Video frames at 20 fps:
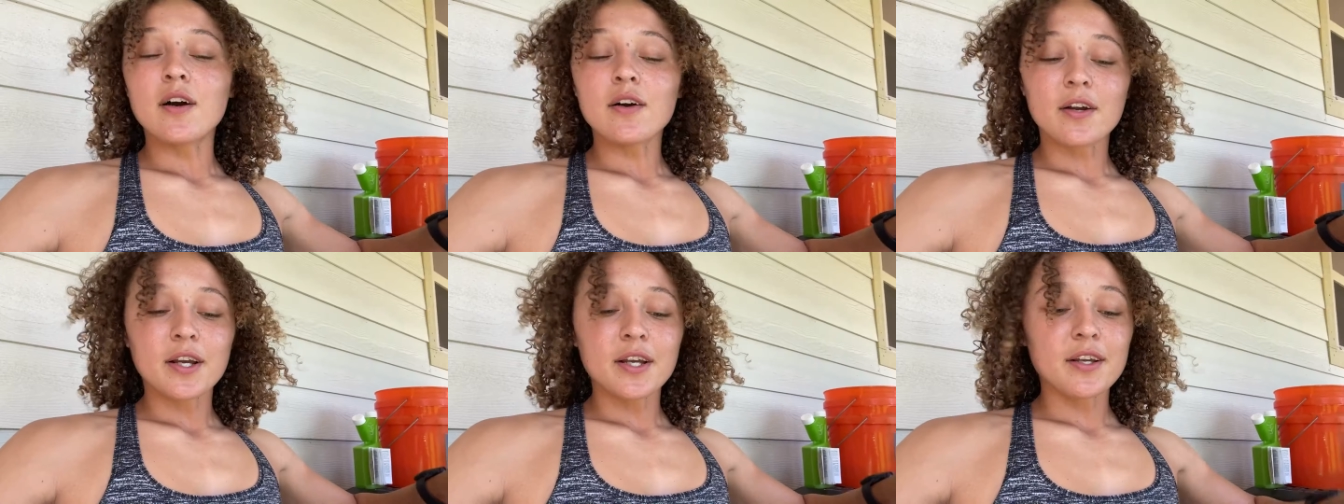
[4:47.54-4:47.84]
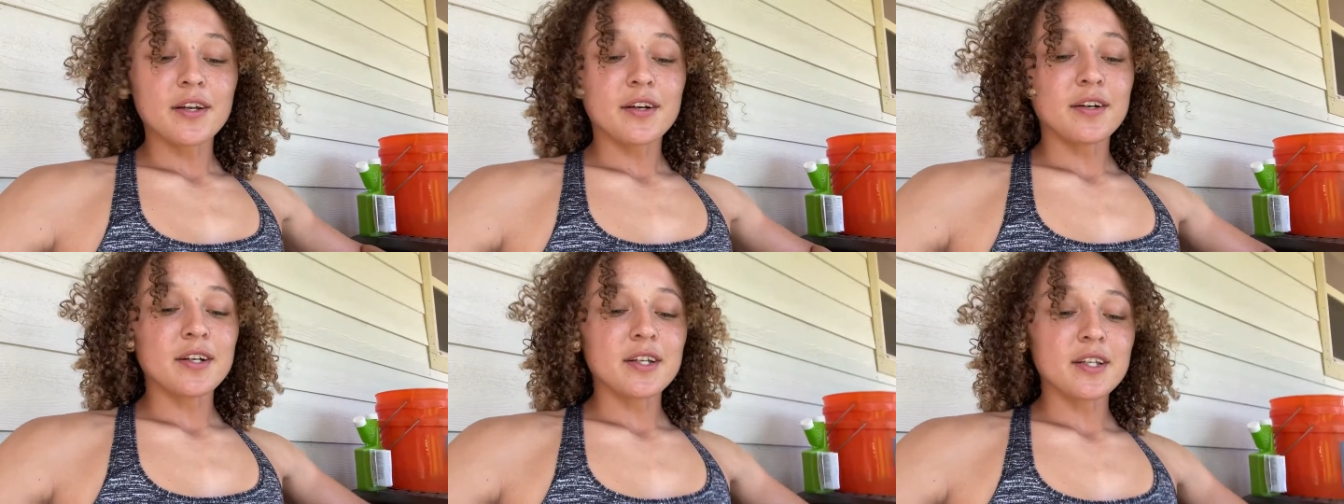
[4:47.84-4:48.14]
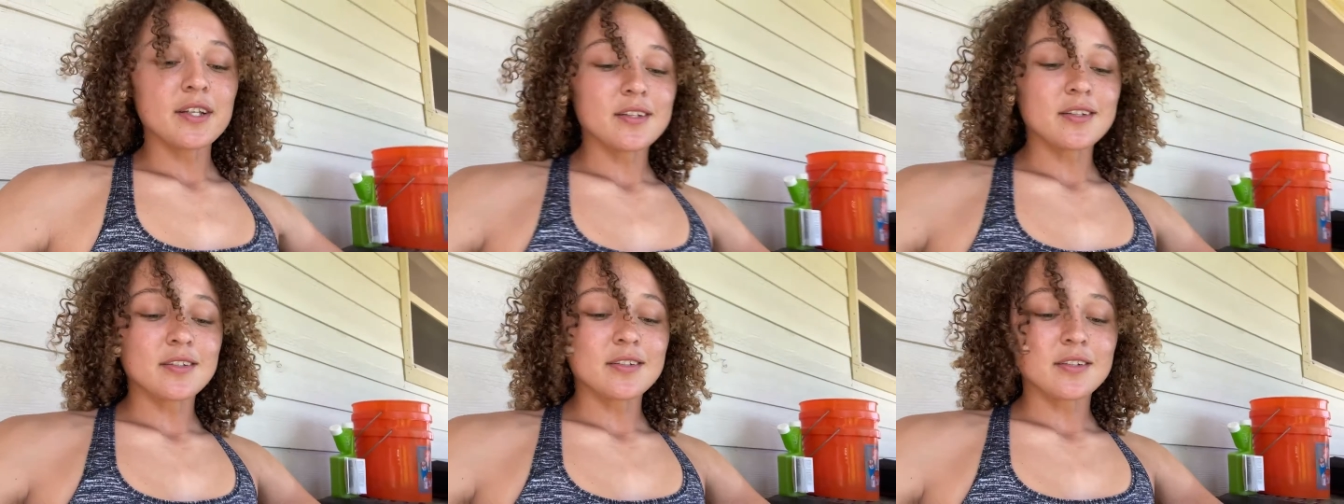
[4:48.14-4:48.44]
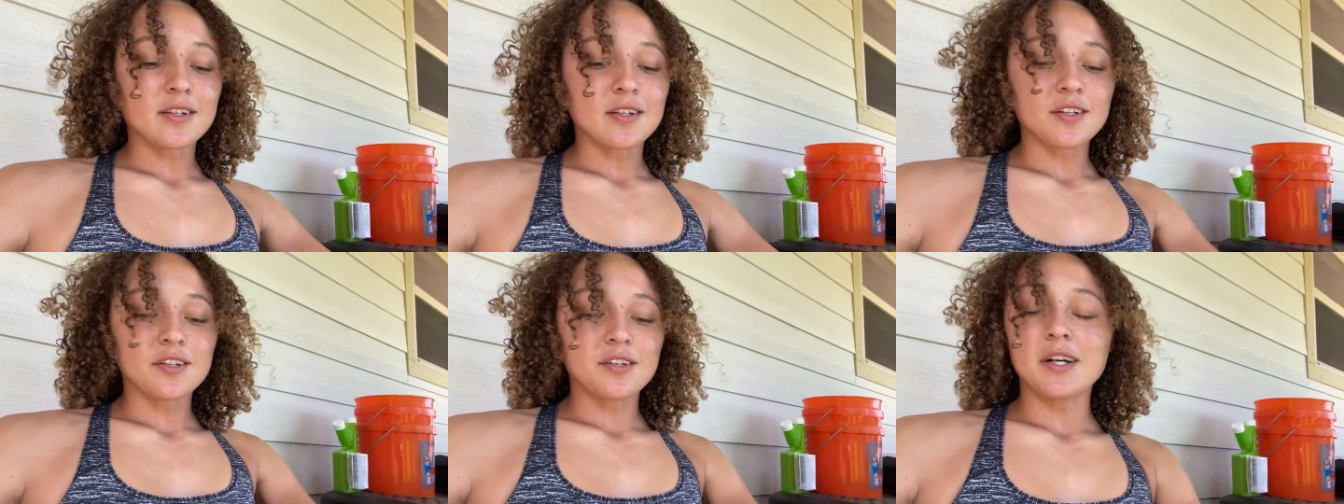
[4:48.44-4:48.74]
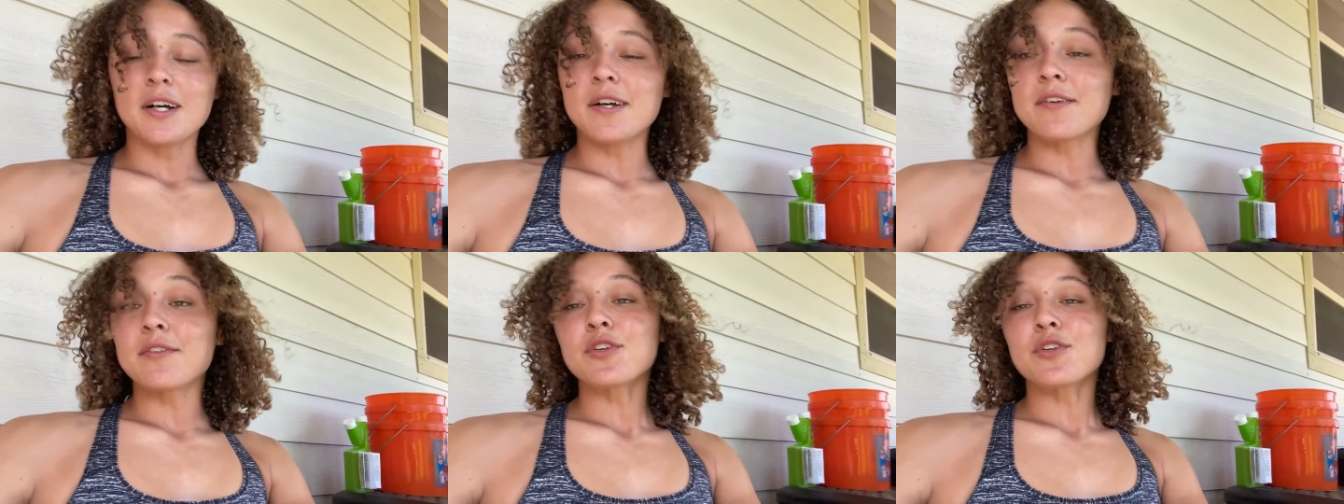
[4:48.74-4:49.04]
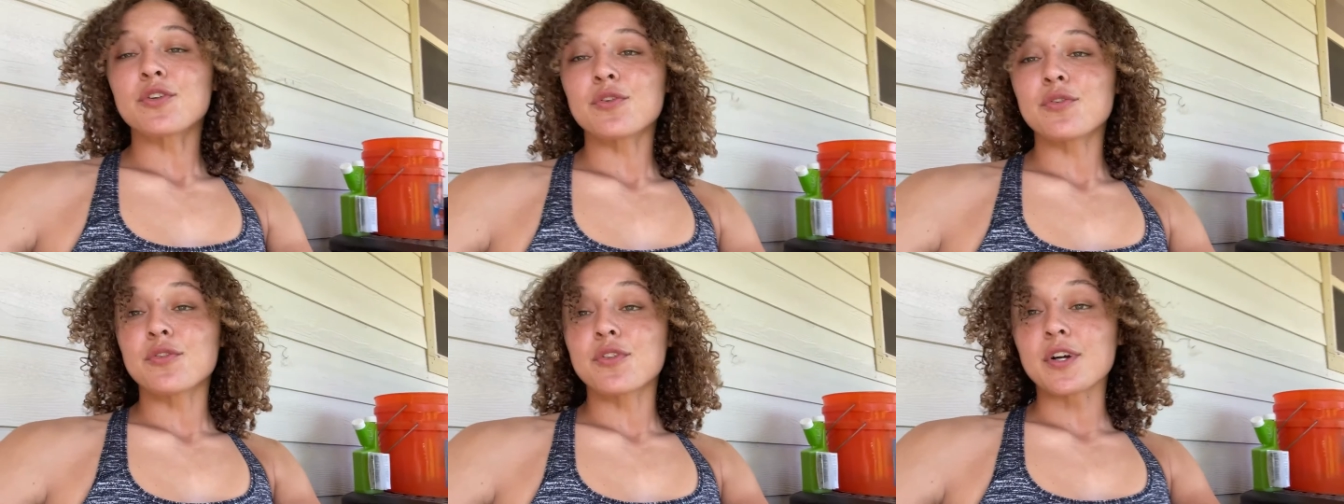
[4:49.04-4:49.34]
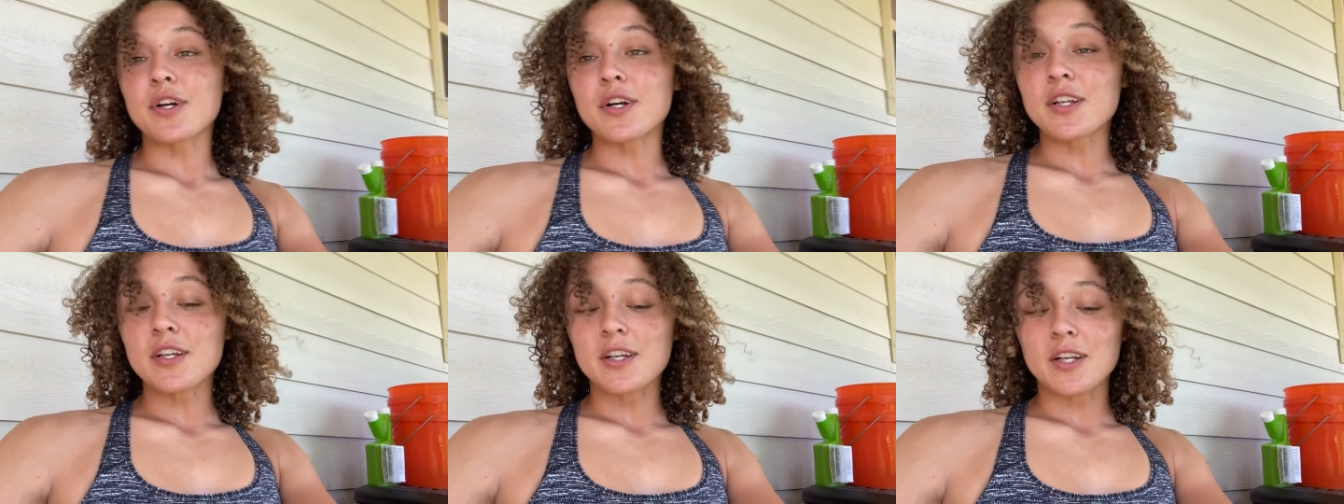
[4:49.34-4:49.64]
Okay, y'all, it is a little after
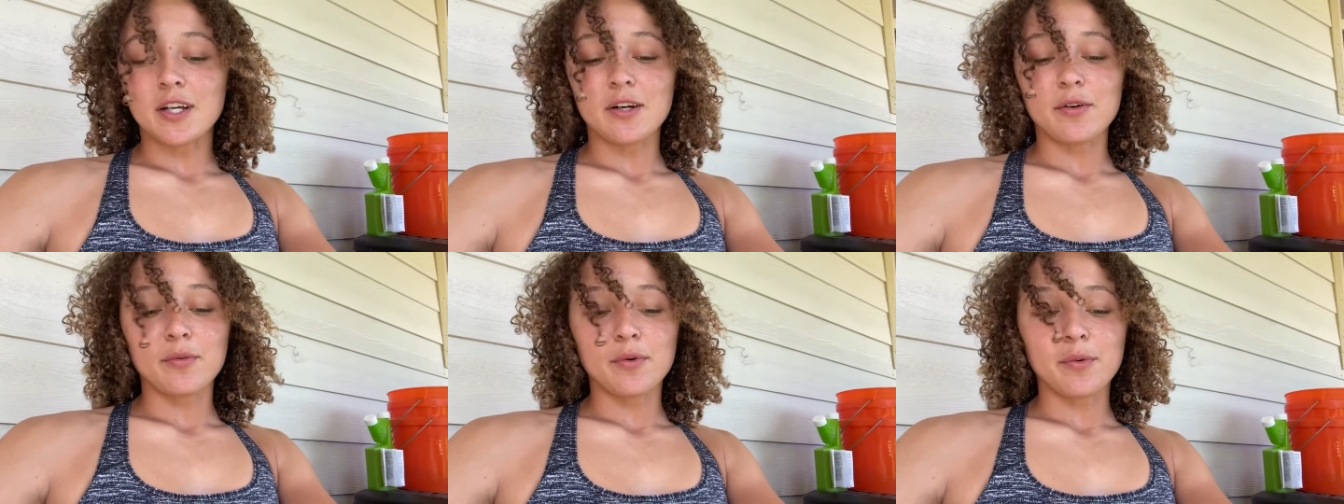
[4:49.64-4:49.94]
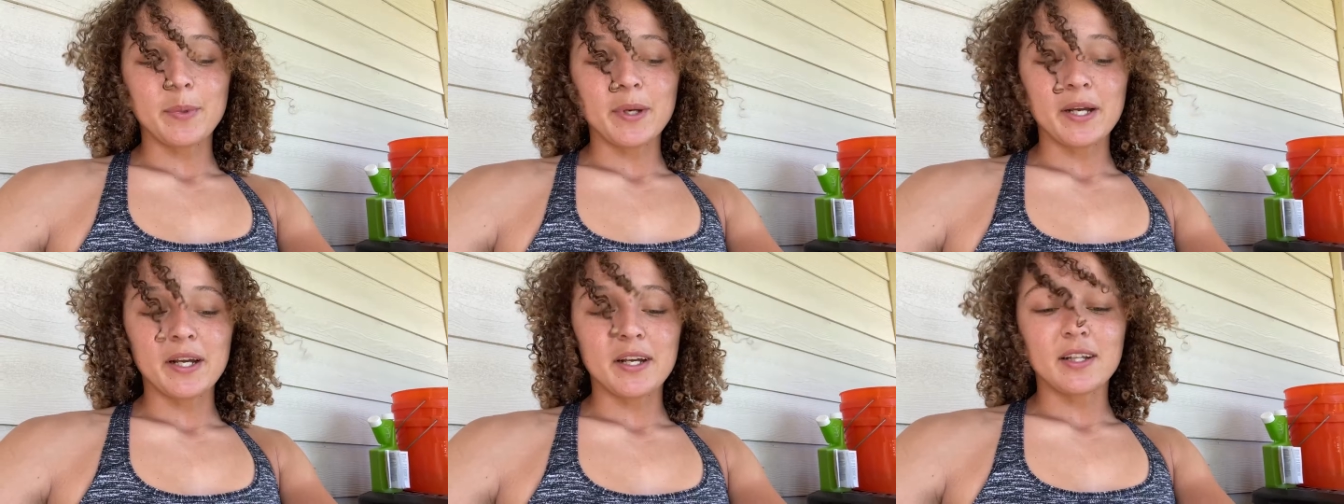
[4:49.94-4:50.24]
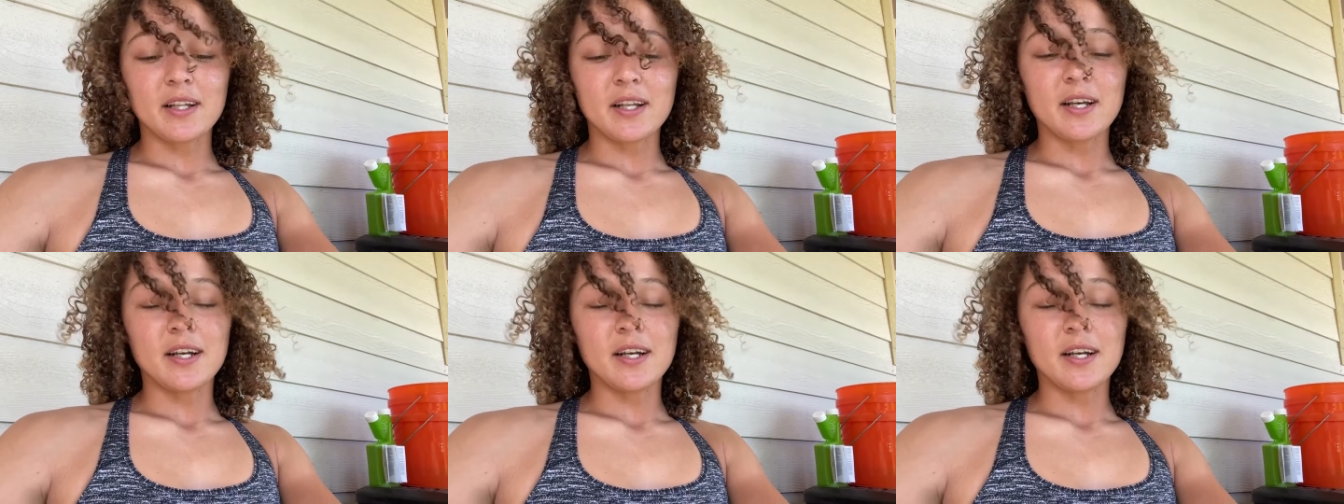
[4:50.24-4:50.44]
2.30 now. We're back at the